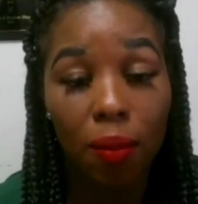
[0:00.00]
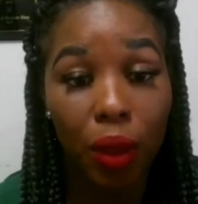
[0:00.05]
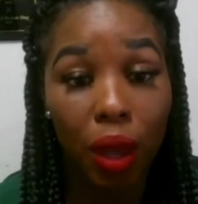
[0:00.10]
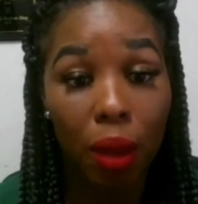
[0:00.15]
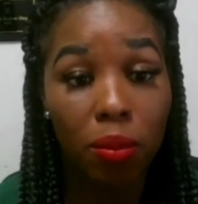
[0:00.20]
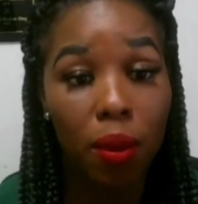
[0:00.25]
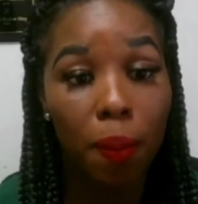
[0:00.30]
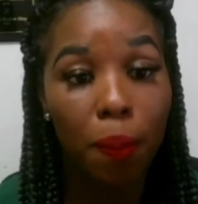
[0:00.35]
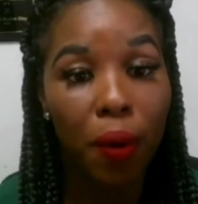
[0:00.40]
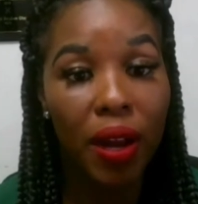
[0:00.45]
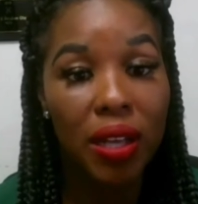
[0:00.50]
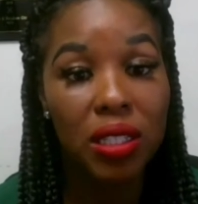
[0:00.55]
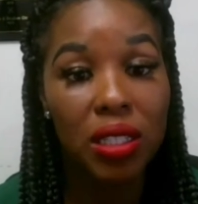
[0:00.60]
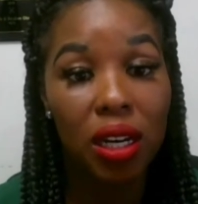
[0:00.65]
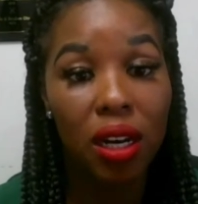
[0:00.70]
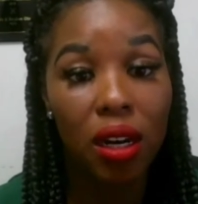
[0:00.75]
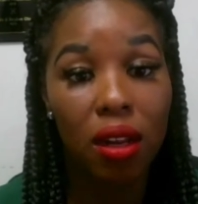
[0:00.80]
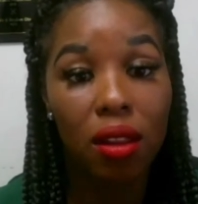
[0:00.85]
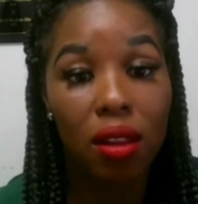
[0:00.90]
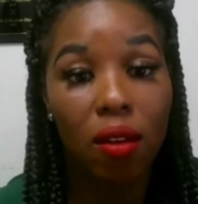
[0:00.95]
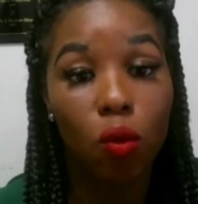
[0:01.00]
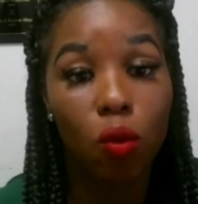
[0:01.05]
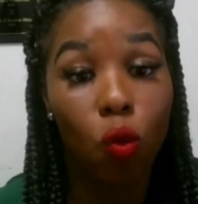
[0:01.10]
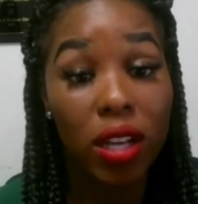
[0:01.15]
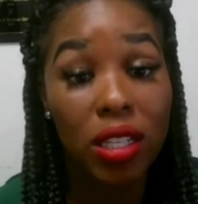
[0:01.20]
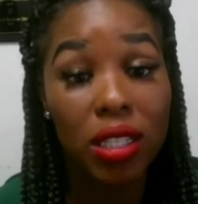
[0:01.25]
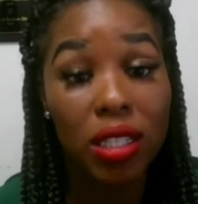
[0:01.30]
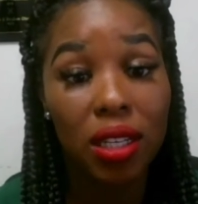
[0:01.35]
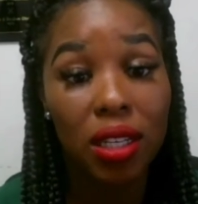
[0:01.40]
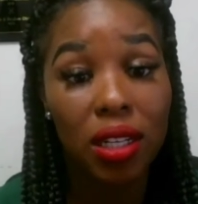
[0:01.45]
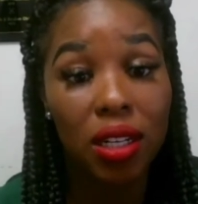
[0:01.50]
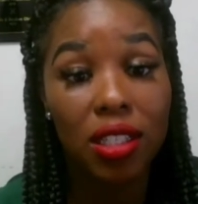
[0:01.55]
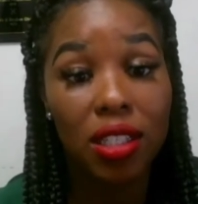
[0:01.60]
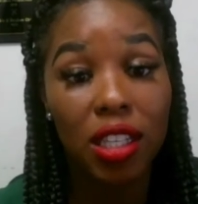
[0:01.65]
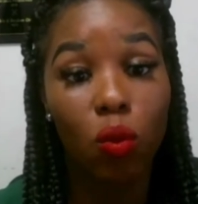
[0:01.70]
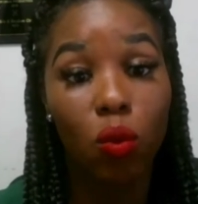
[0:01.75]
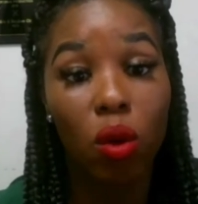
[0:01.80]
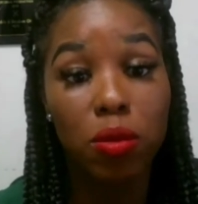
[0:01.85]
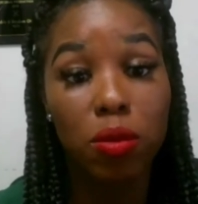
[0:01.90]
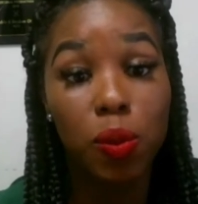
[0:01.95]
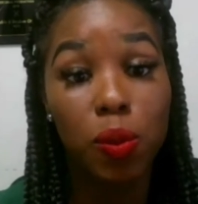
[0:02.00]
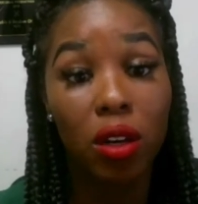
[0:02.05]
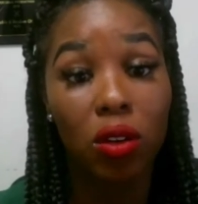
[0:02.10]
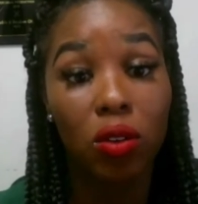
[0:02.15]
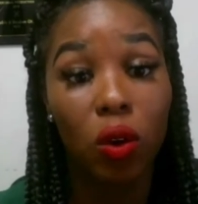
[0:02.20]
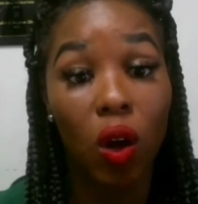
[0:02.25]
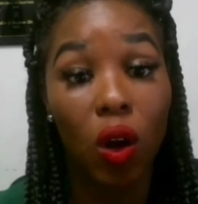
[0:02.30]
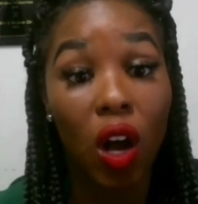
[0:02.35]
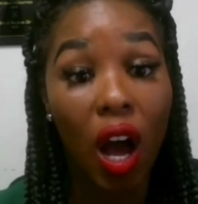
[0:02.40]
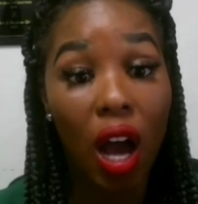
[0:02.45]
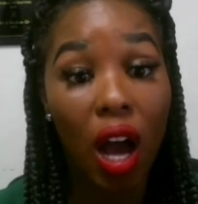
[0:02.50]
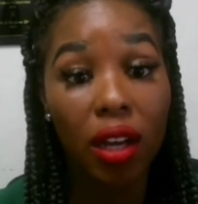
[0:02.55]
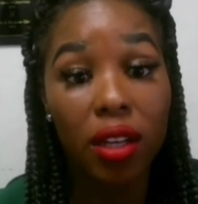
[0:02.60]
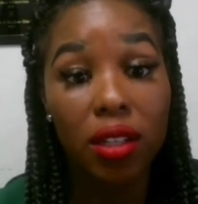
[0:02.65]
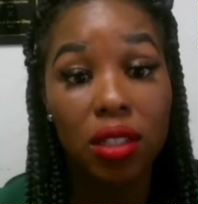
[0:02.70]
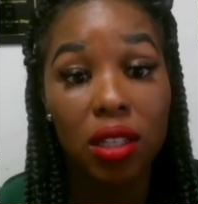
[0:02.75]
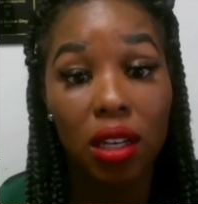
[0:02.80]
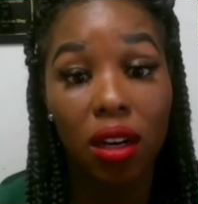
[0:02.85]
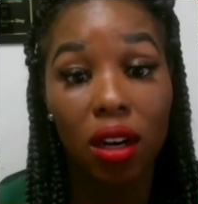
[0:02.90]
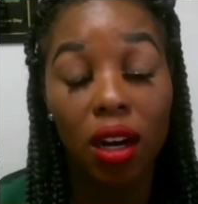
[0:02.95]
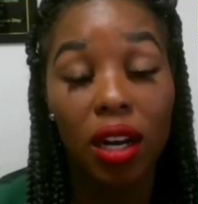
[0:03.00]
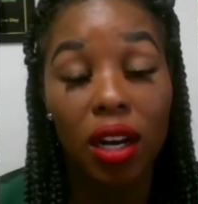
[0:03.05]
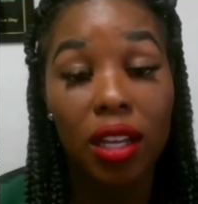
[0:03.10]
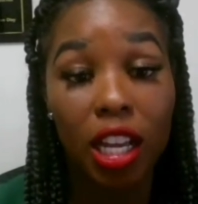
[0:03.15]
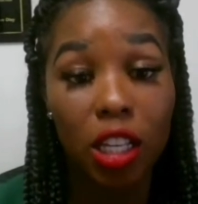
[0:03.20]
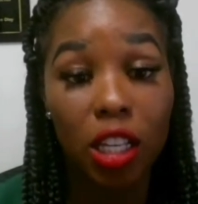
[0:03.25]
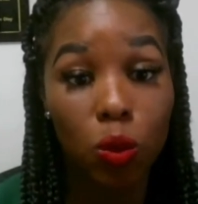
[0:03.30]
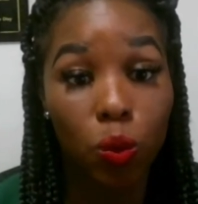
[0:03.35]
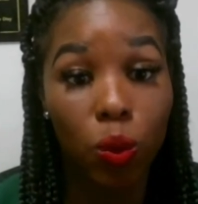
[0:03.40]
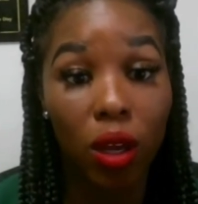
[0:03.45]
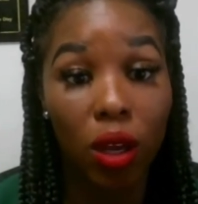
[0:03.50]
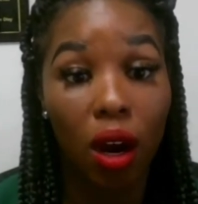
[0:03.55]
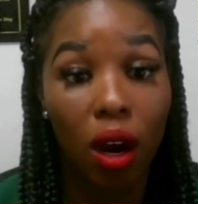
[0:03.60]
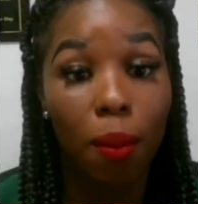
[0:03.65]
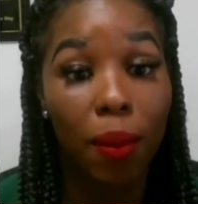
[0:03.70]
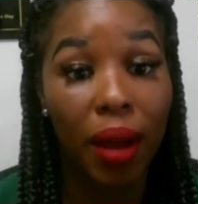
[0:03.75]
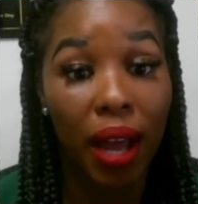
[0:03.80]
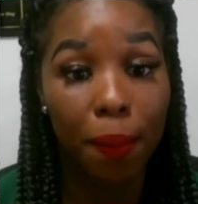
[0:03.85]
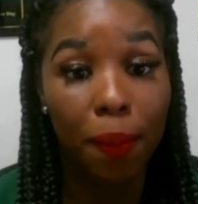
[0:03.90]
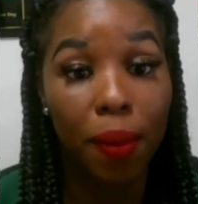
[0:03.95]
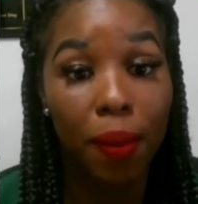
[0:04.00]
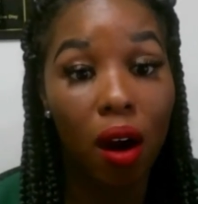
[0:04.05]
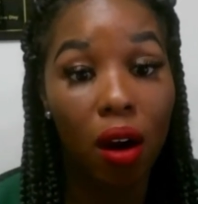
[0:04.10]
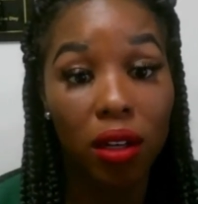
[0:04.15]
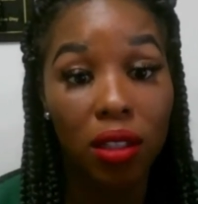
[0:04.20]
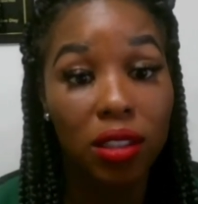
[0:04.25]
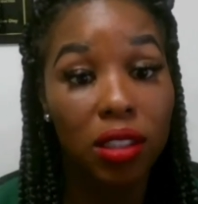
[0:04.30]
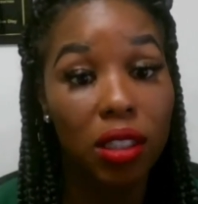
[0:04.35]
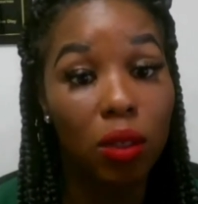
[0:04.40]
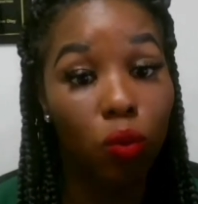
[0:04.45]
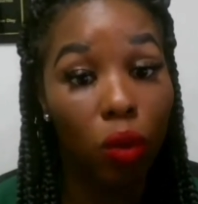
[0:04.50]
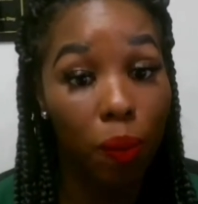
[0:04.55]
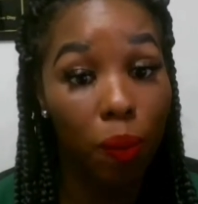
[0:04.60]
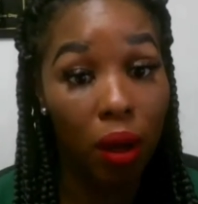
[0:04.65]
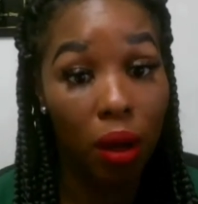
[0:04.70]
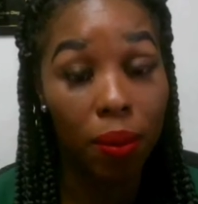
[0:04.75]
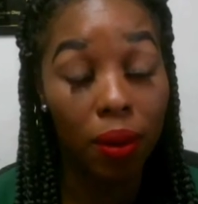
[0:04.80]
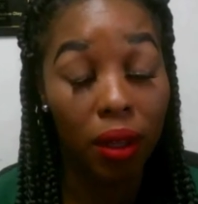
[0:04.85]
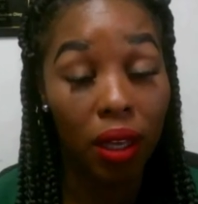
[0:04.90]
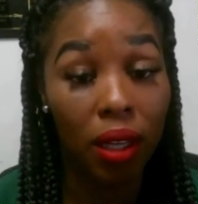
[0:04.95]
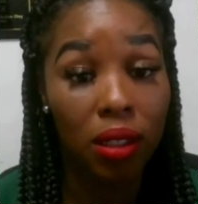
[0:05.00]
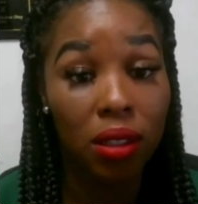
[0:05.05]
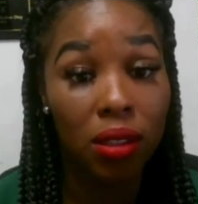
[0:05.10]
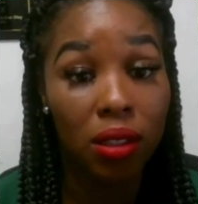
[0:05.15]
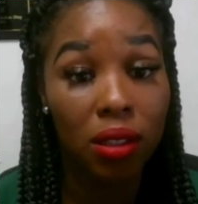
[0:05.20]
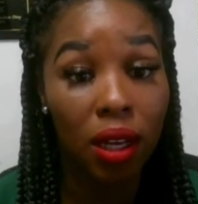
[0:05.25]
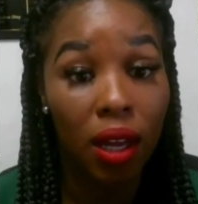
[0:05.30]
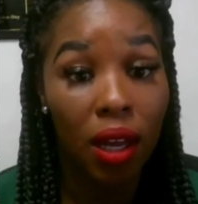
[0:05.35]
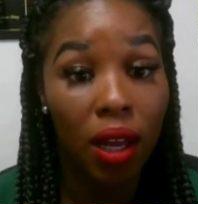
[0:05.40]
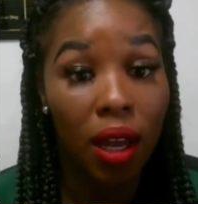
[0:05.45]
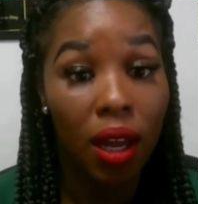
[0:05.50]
I'm, I'm the president of the west tennessee women's political caucus here and yes we are bipartisan republicans